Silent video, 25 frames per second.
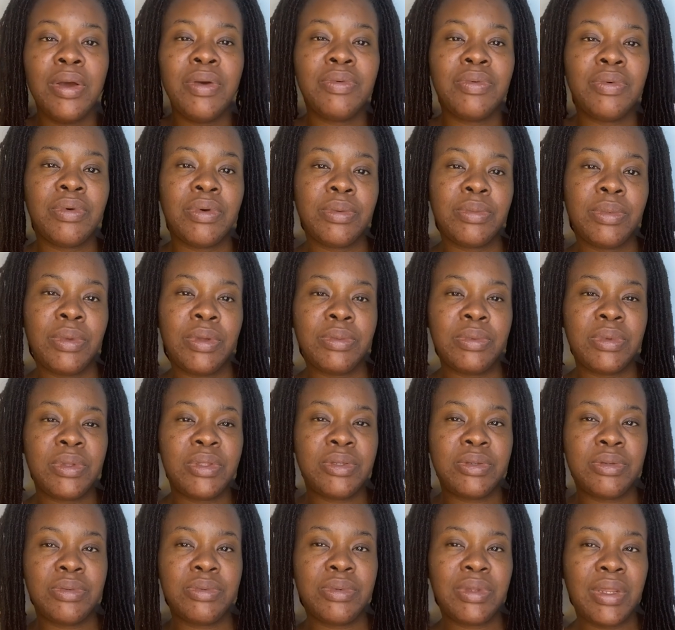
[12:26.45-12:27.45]
for maybe
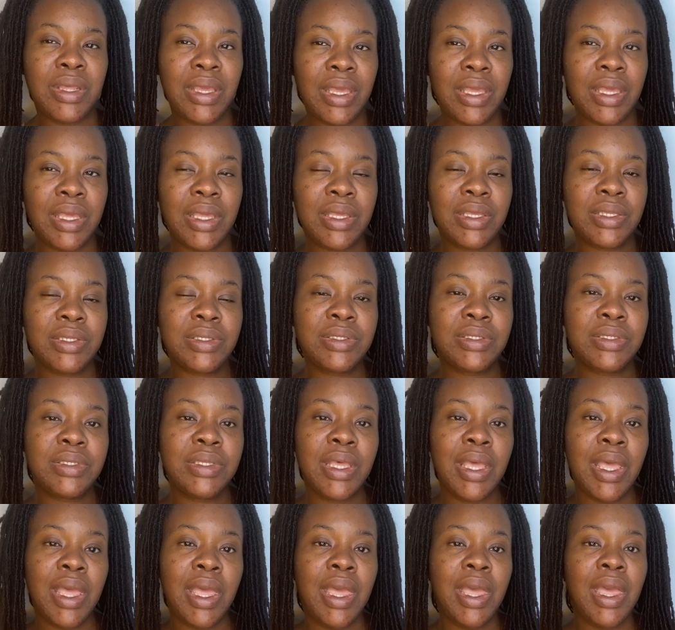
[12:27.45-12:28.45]
2 days,
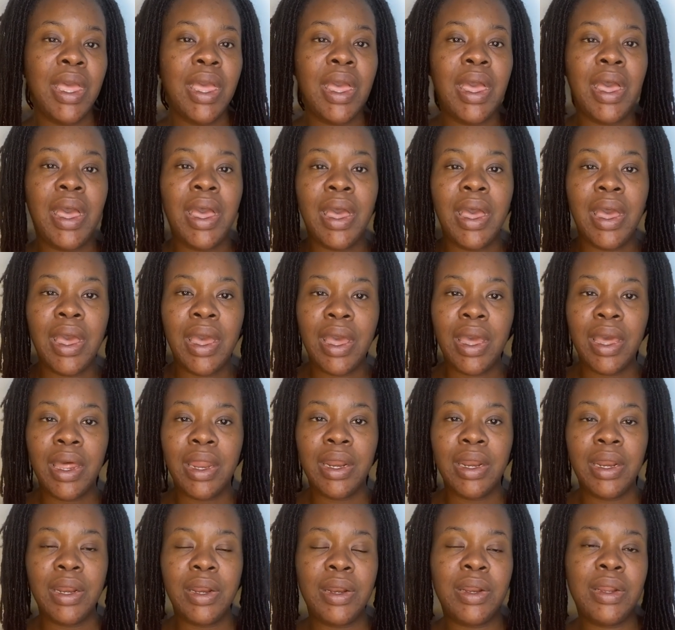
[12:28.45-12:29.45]

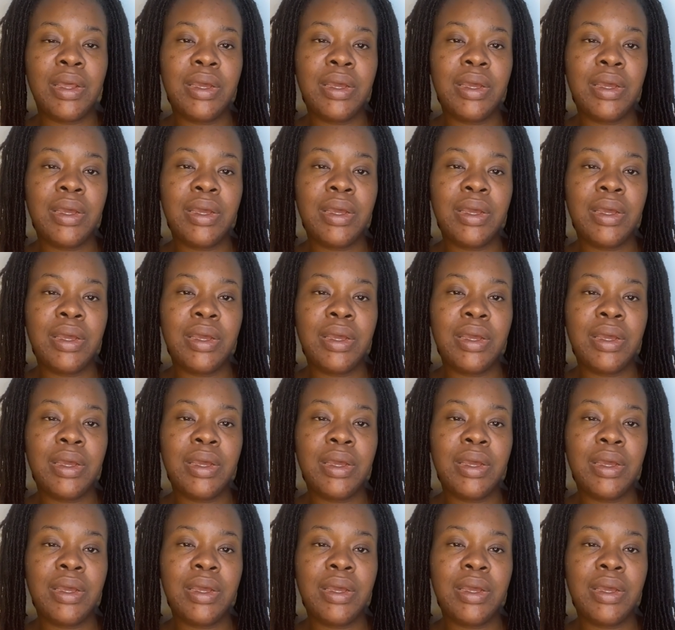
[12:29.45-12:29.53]
and